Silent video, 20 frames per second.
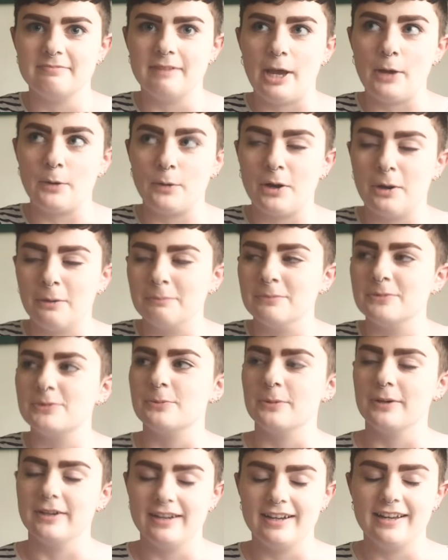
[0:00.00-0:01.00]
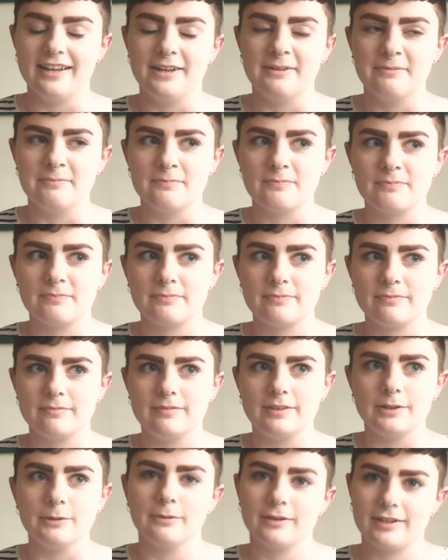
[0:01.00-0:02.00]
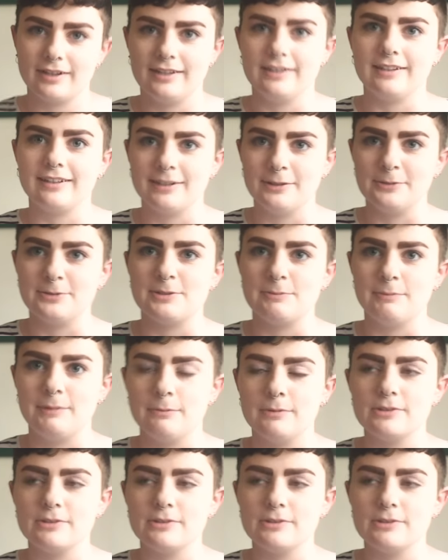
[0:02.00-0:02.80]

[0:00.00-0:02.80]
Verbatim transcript: outcomes were um, they were kind of close to me,